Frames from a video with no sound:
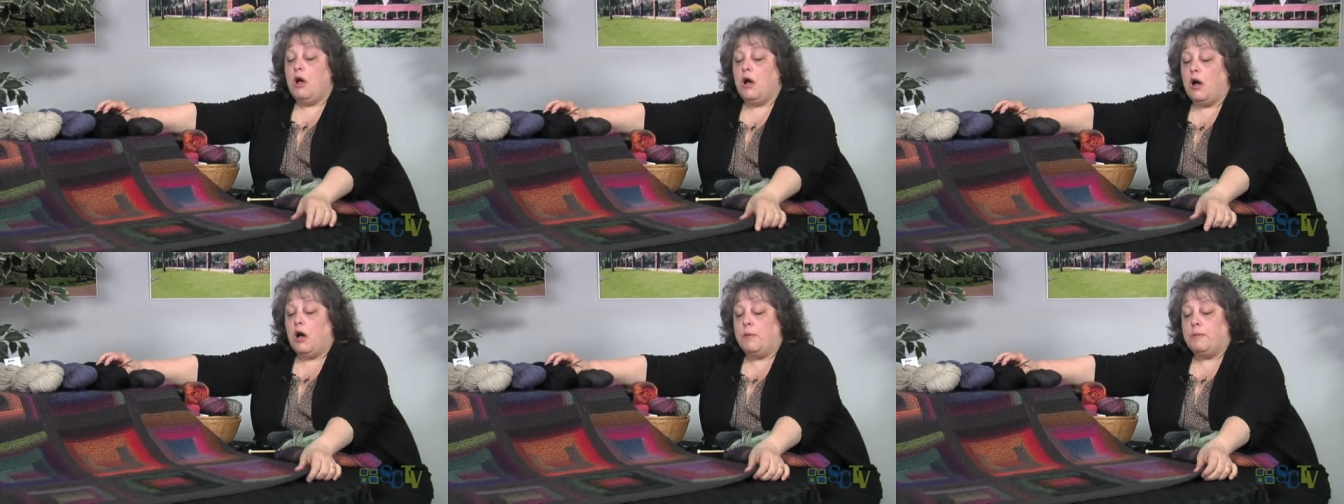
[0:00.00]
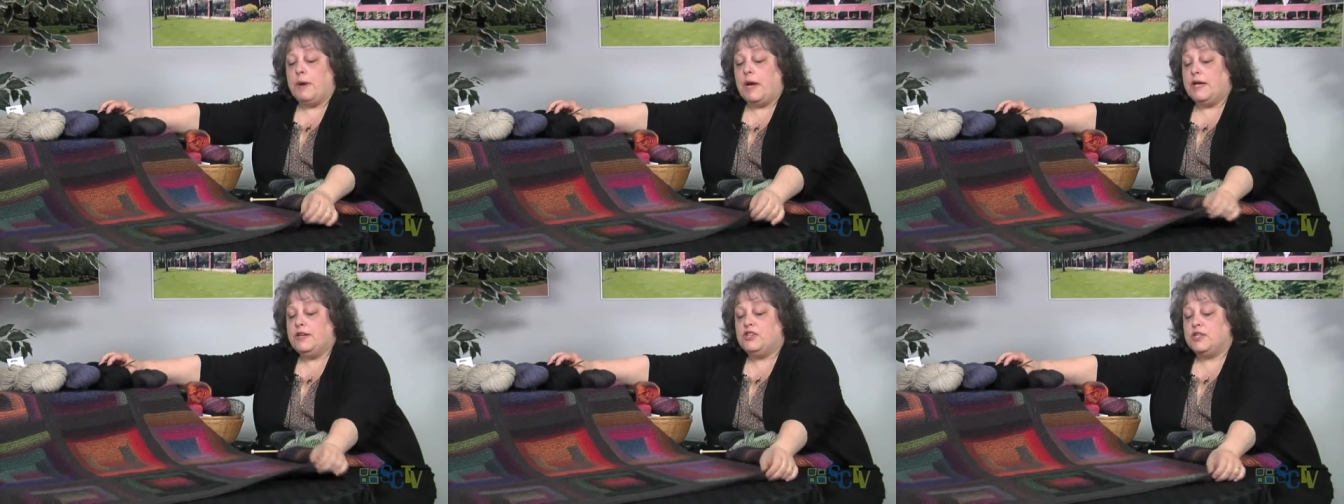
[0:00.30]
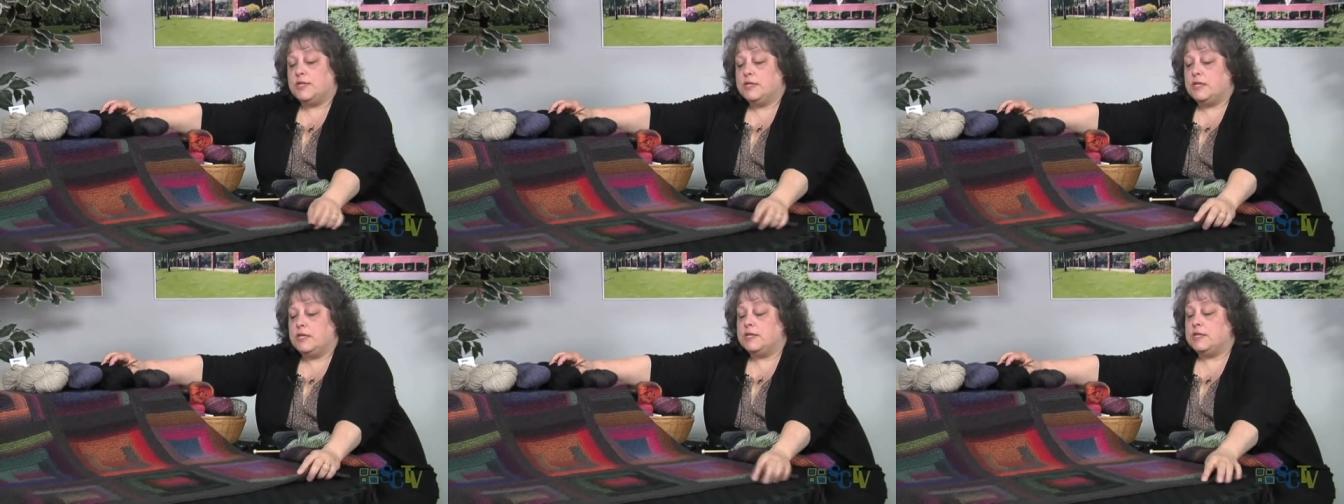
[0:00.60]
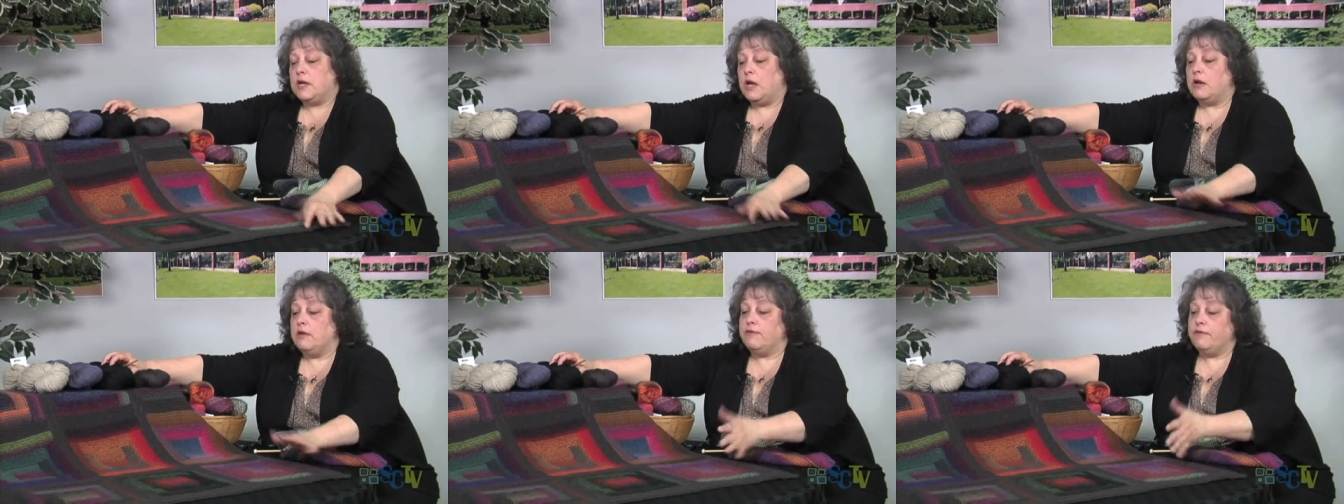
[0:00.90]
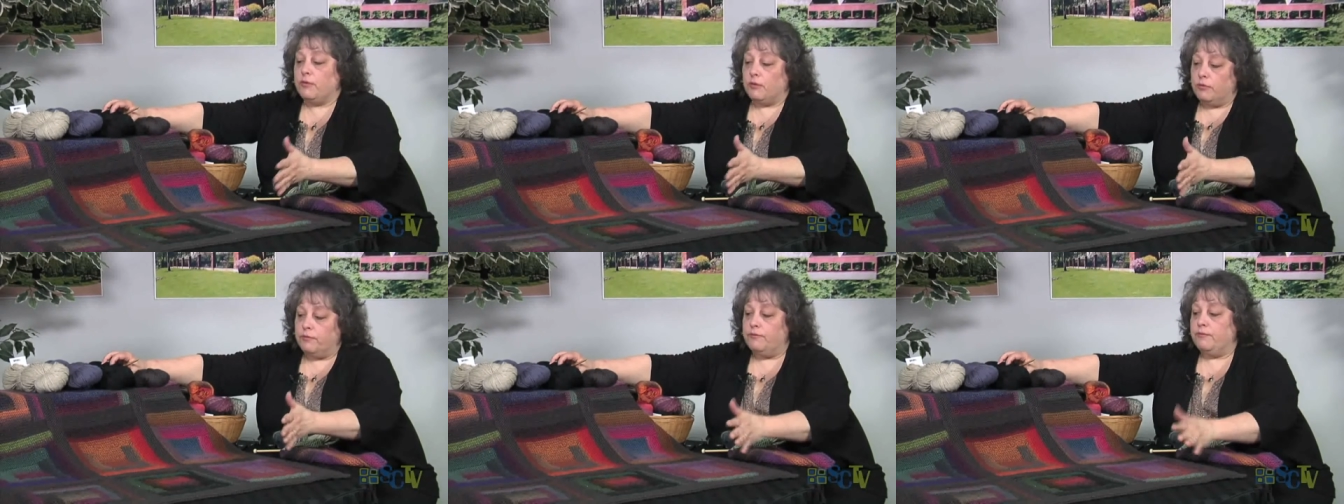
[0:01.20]
Um, I just decided
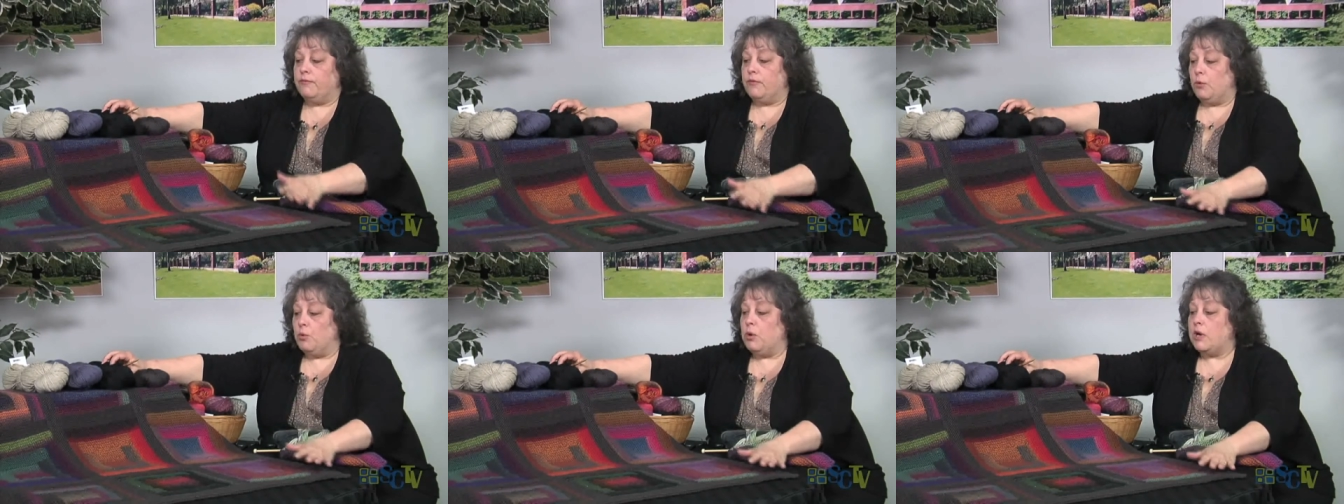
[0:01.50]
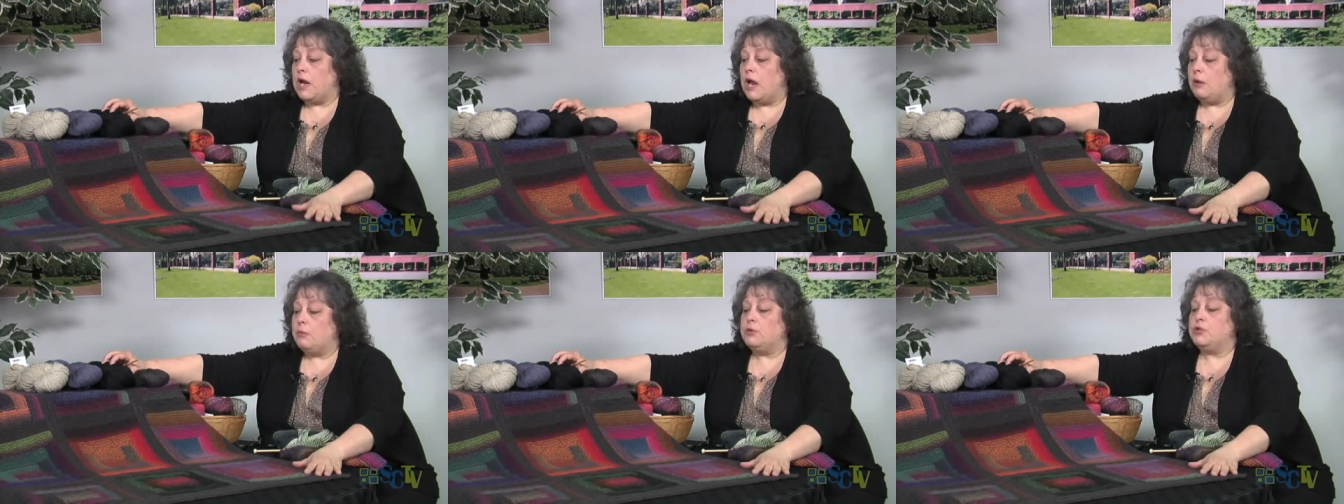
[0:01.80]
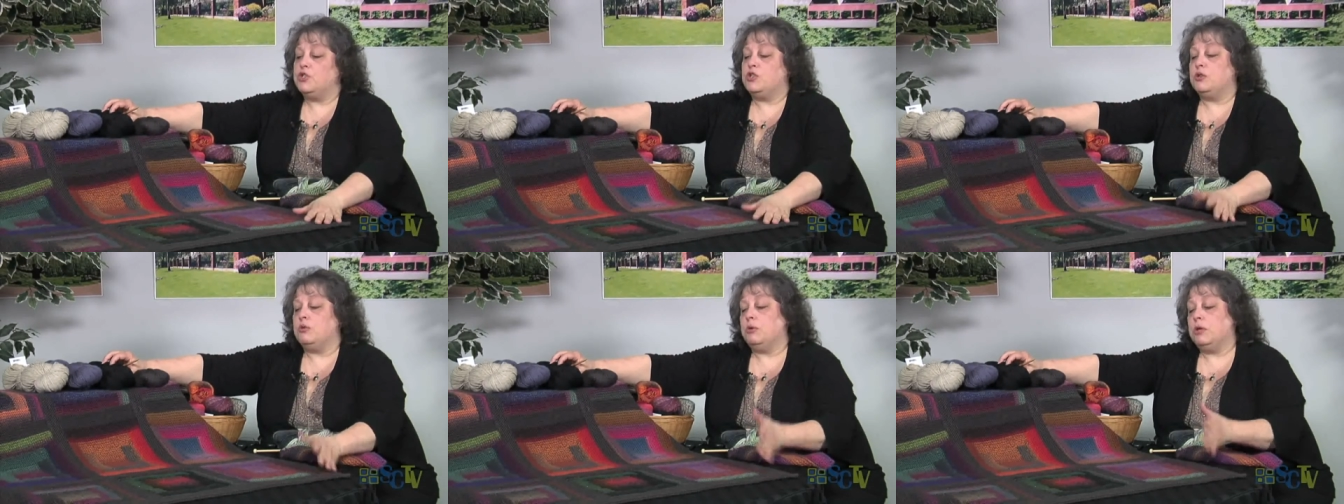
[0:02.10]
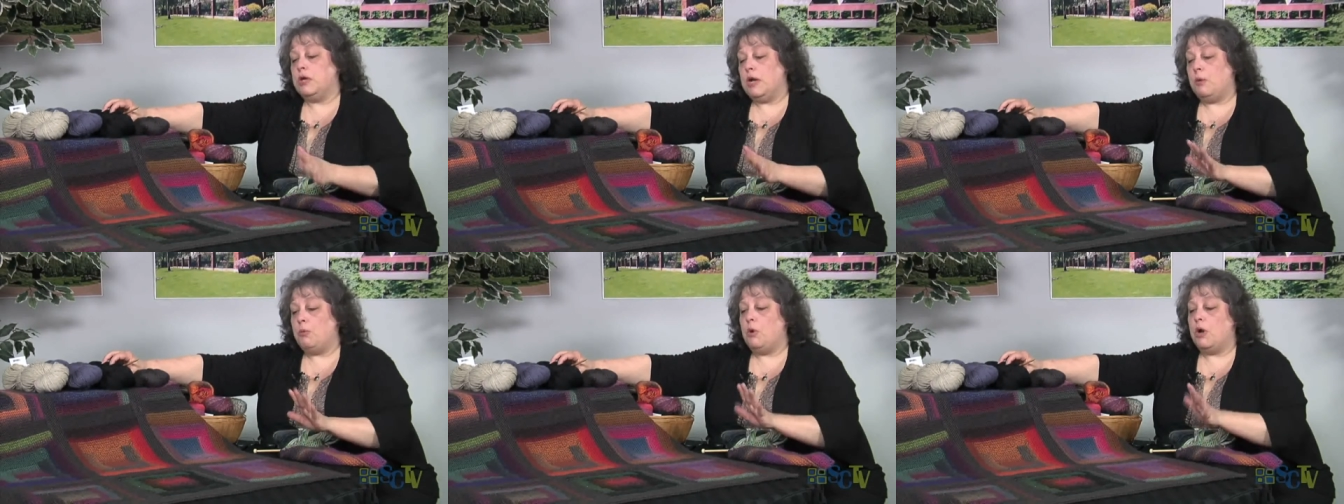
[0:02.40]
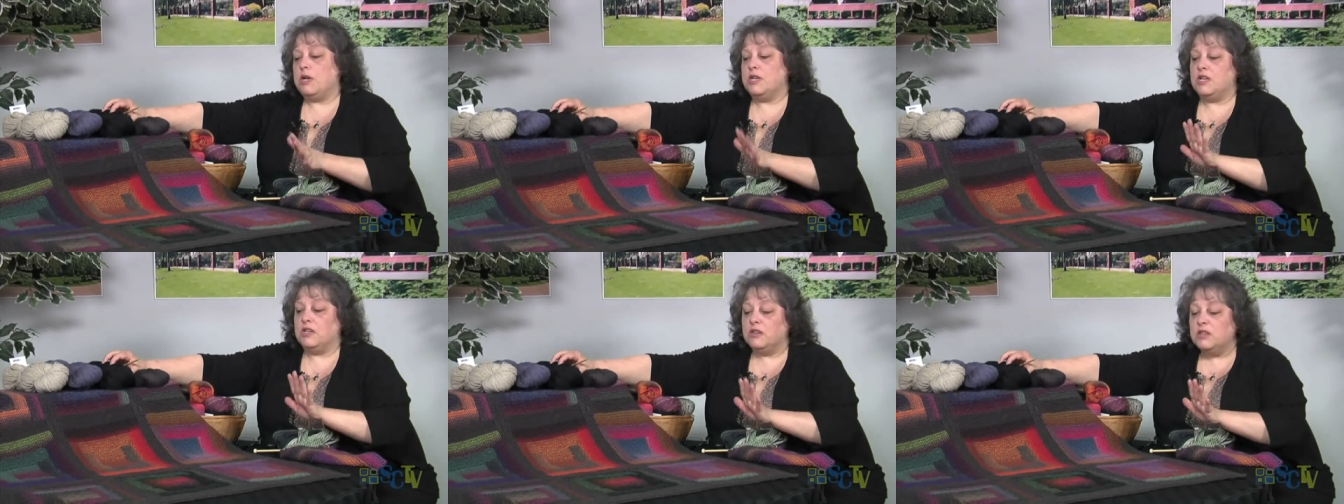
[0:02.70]
for, for what I was doing, I
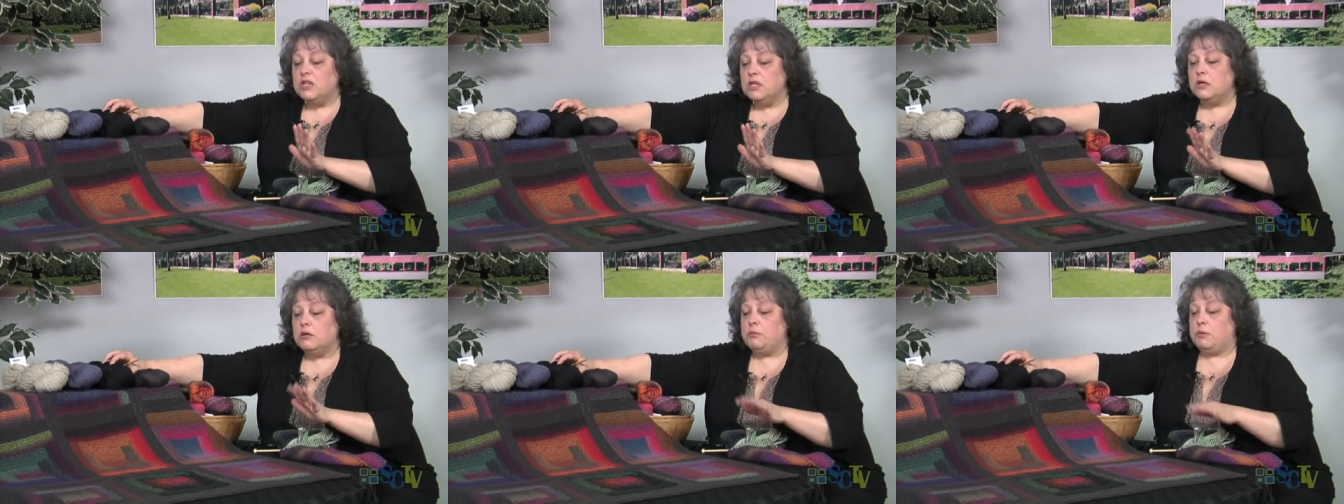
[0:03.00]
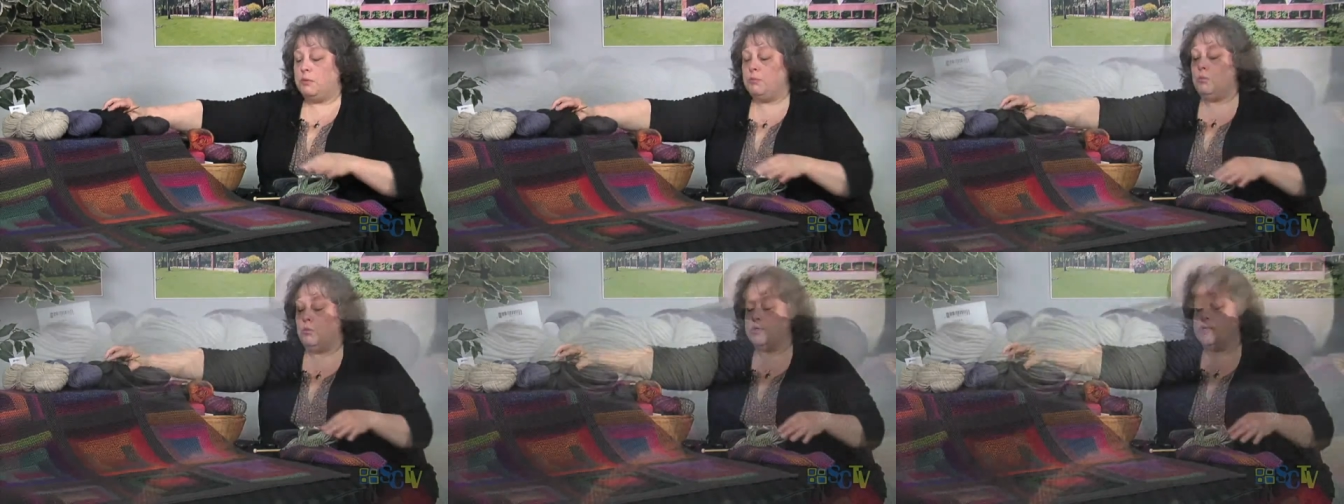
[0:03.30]
wanted a little bit more